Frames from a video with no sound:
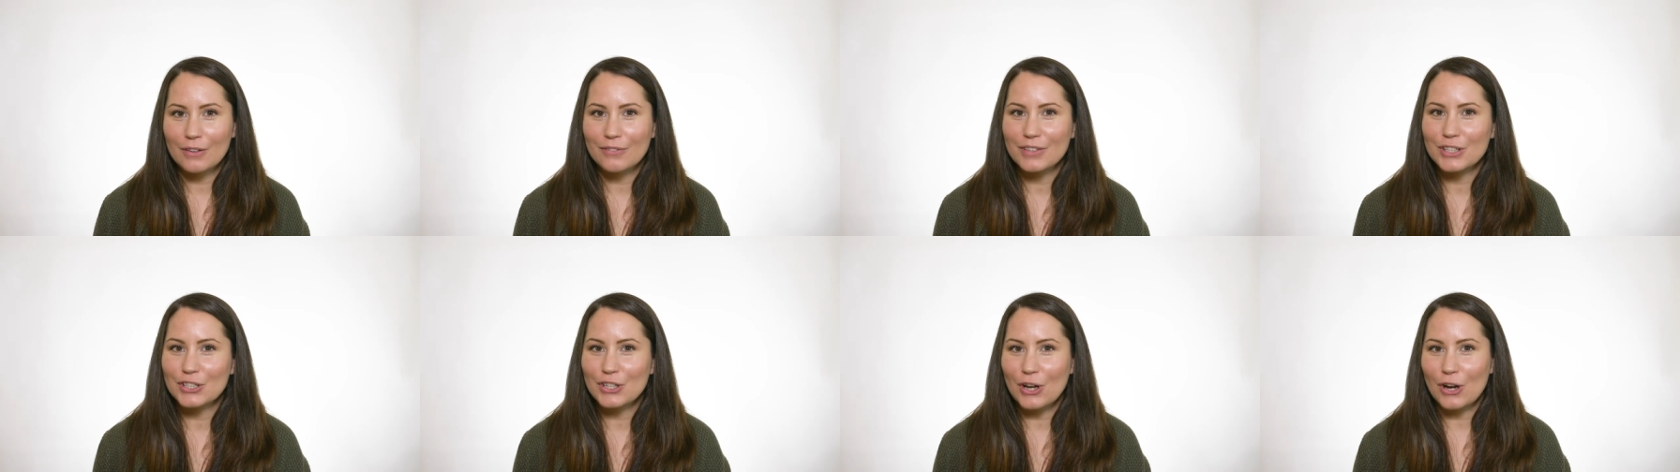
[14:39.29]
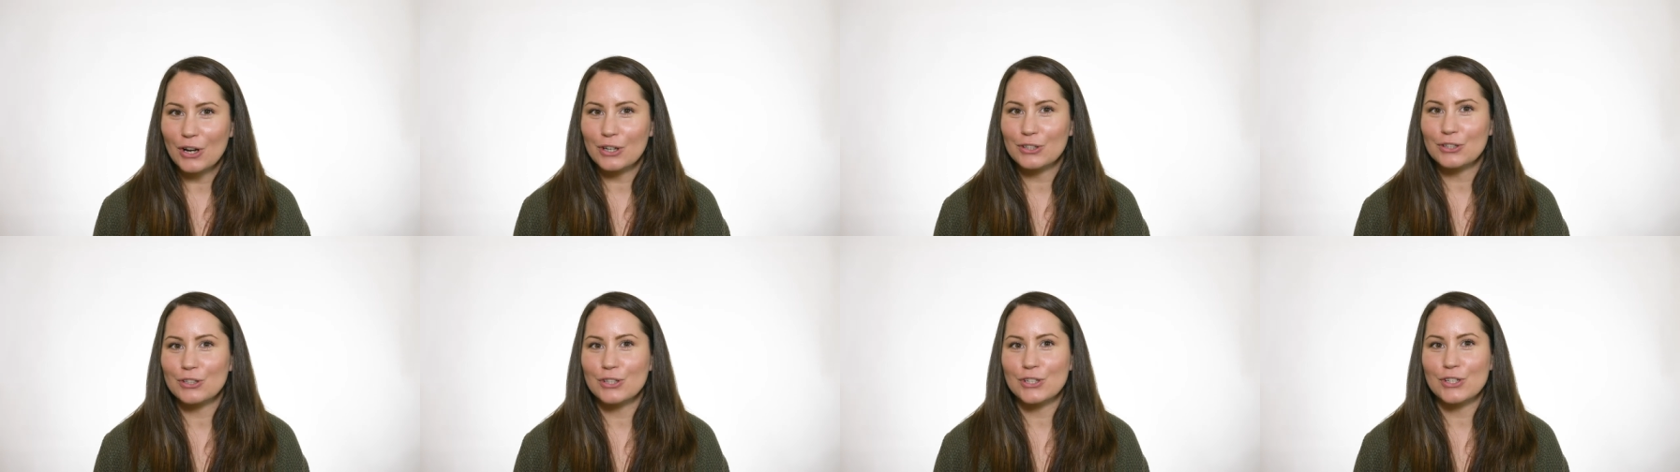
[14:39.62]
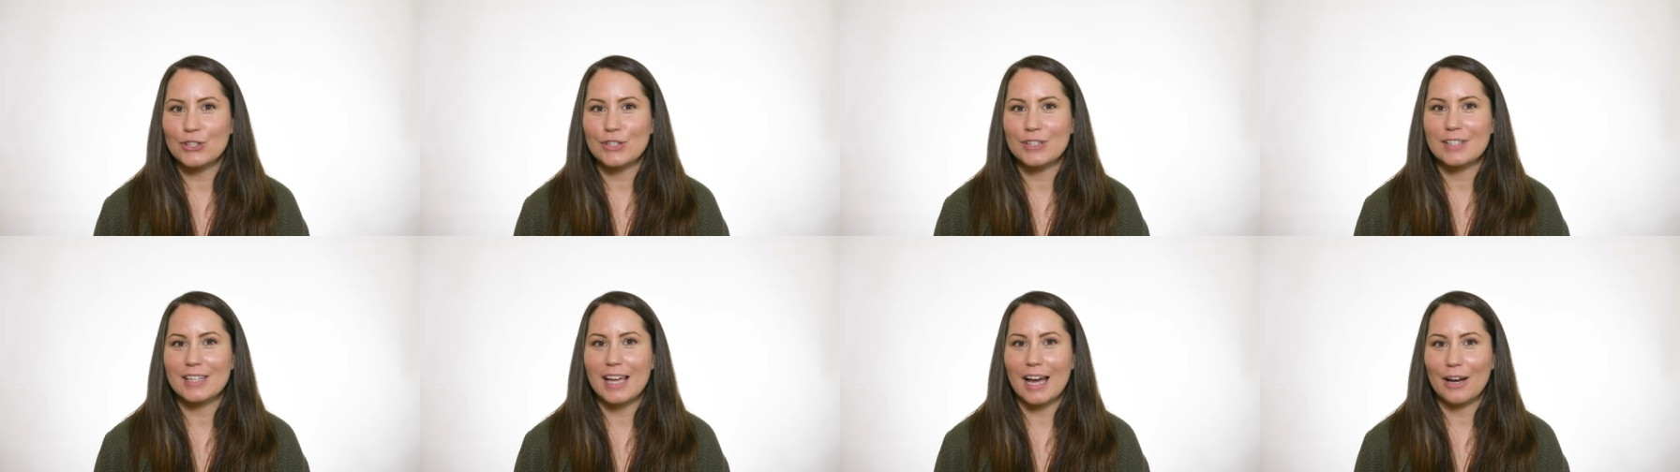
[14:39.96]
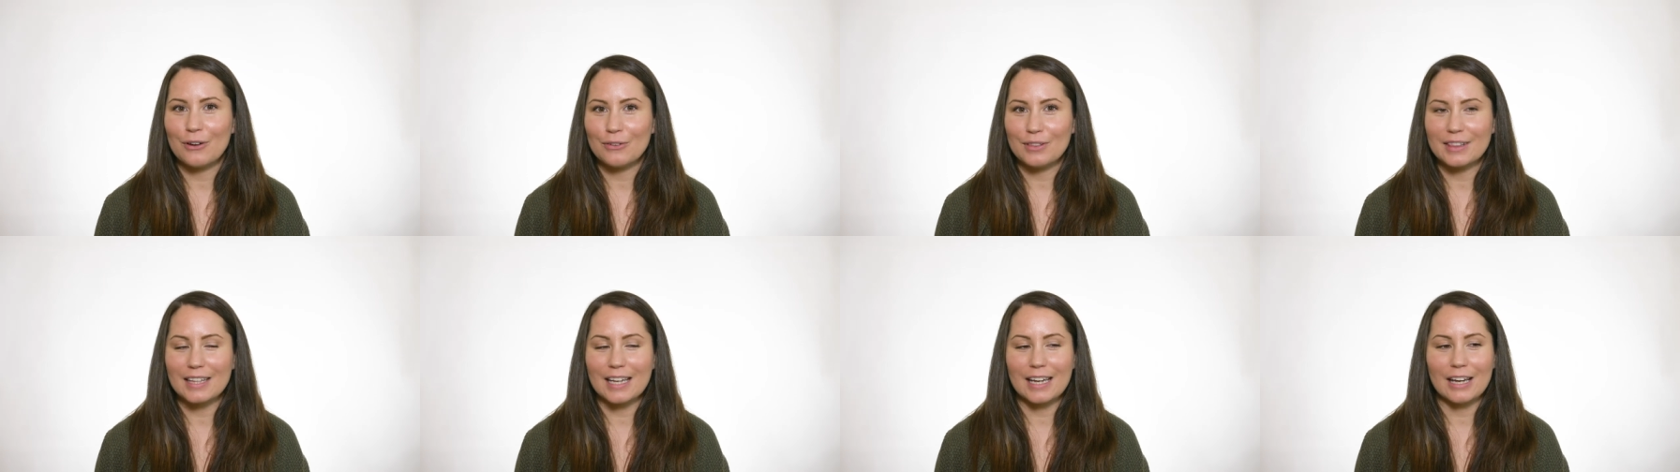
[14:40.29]
of the doctors
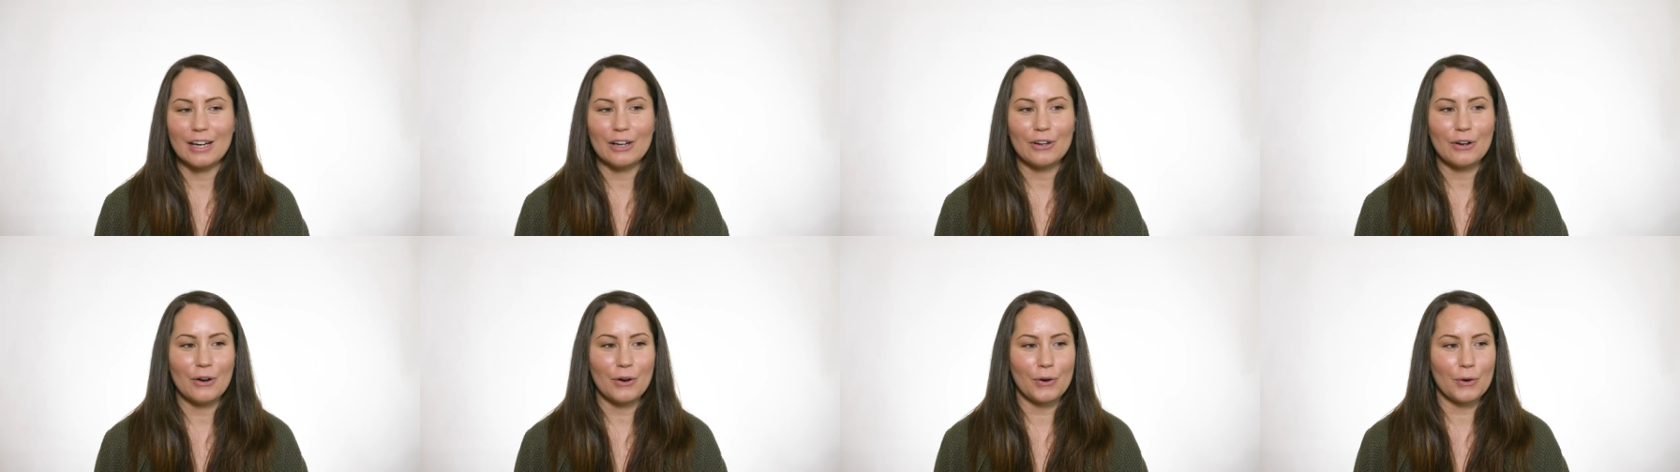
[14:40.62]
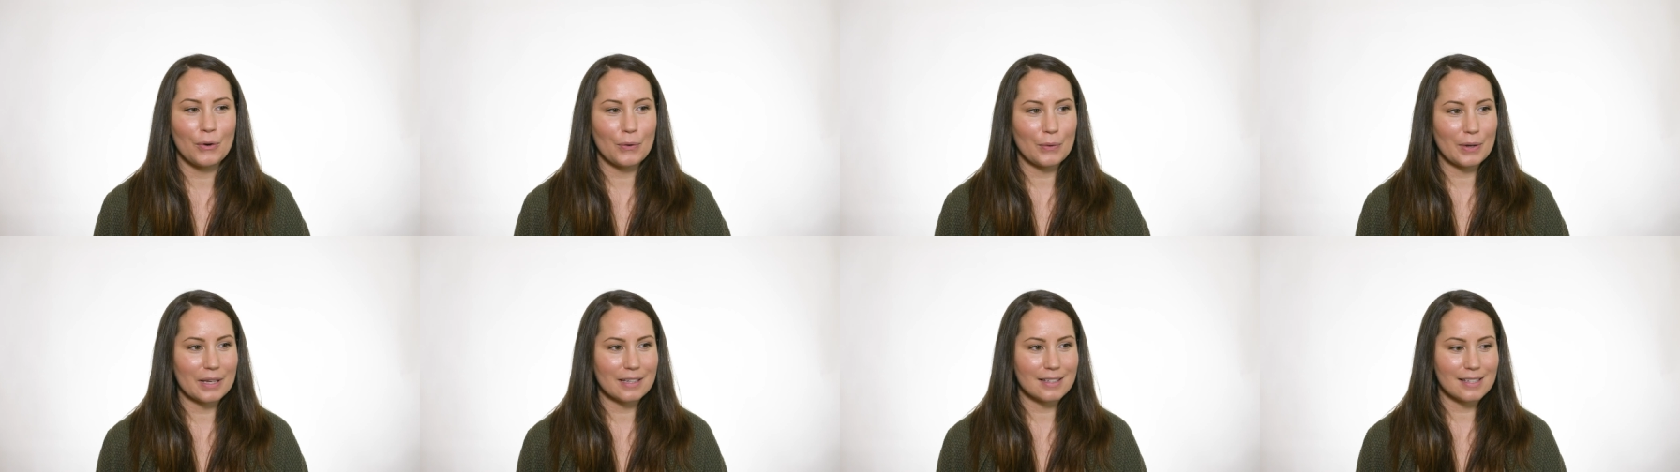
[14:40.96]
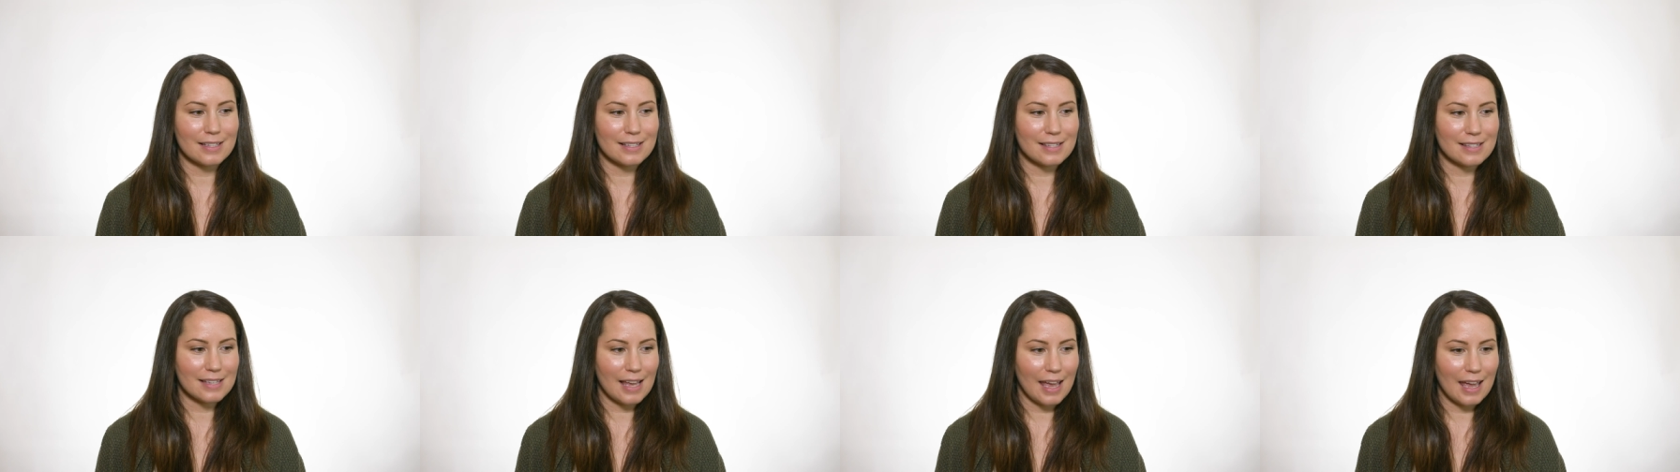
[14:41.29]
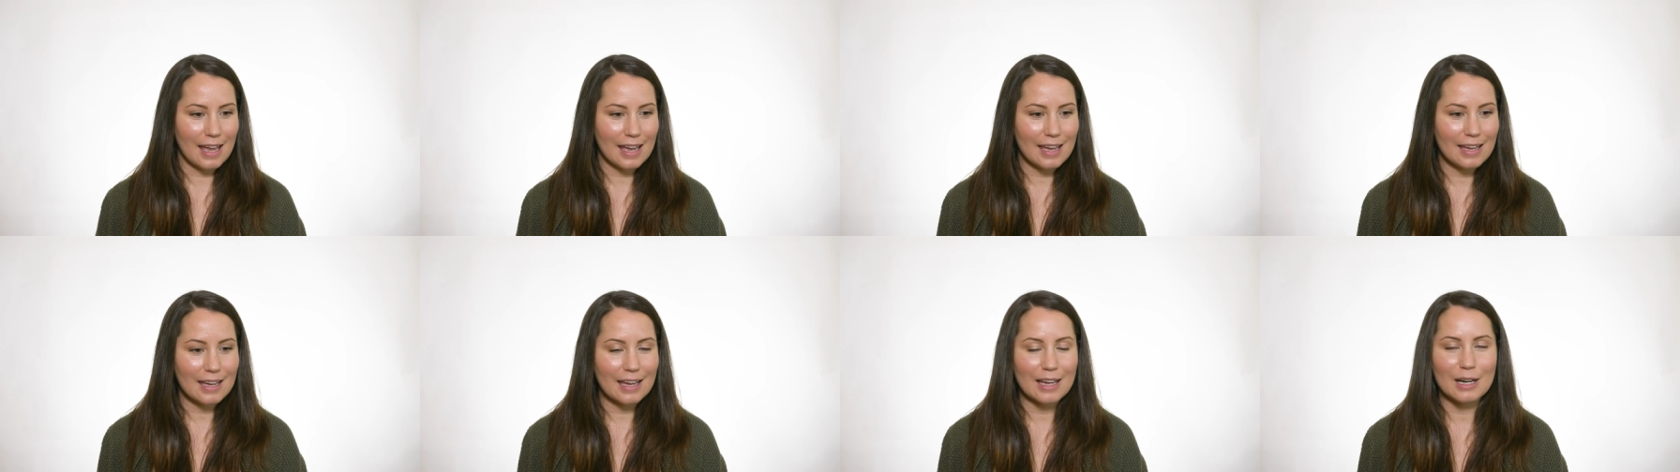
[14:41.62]
out there are going to say,